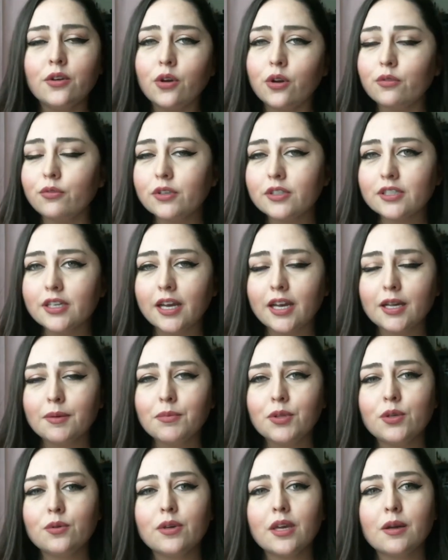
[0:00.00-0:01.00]
Over time,
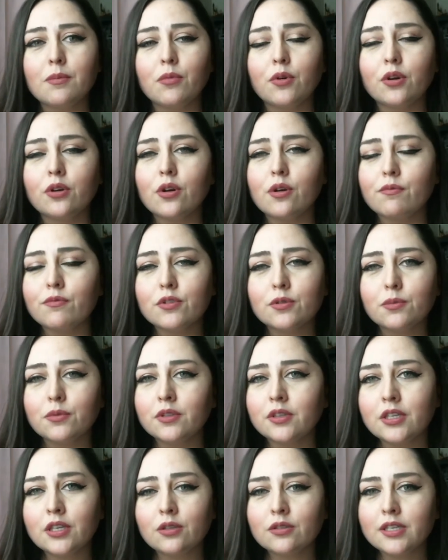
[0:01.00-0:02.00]
you get more
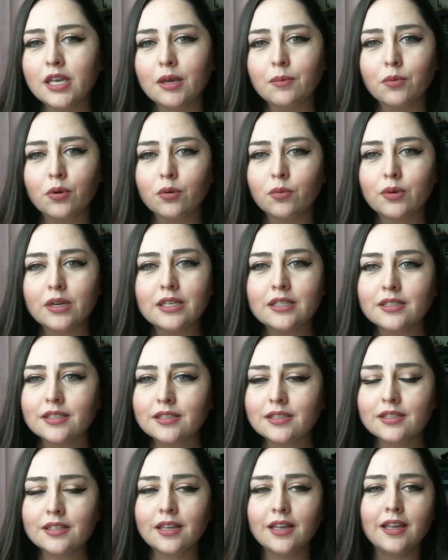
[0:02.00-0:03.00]
comfortable and you take more risks.